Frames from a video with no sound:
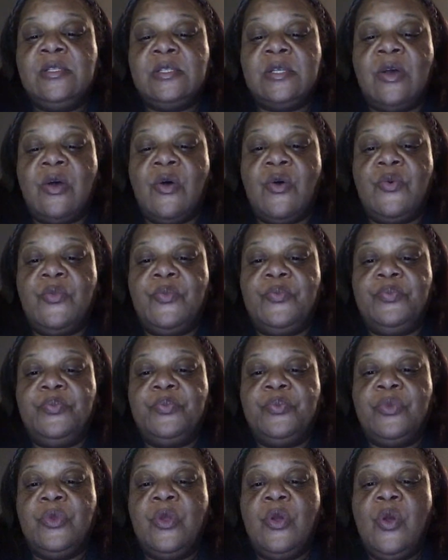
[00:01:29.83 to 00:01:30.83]
So
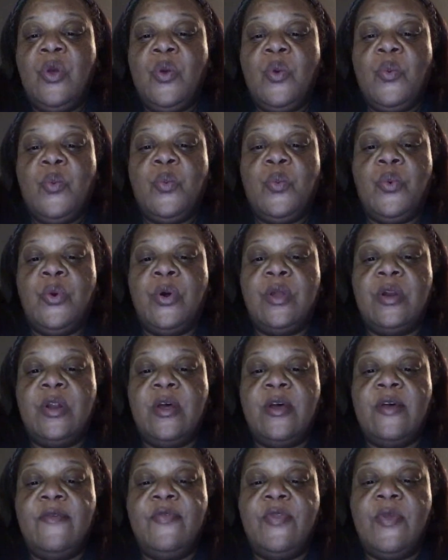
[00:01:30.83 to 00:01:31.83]
one
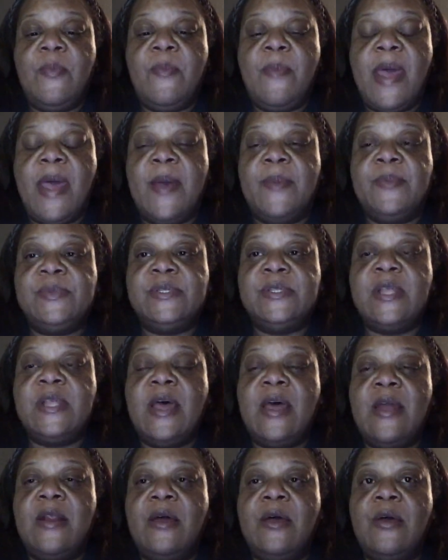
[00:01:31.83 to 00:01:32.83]
of the maps
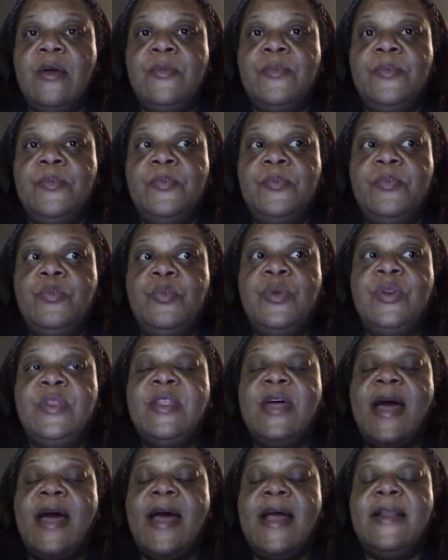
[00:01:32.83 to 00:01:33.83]
that one of
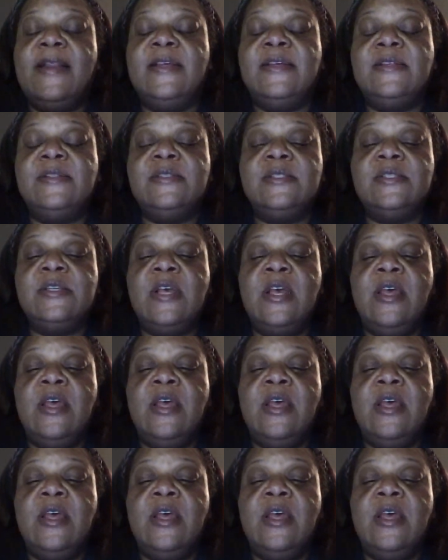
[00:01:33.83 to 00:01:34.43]
the islands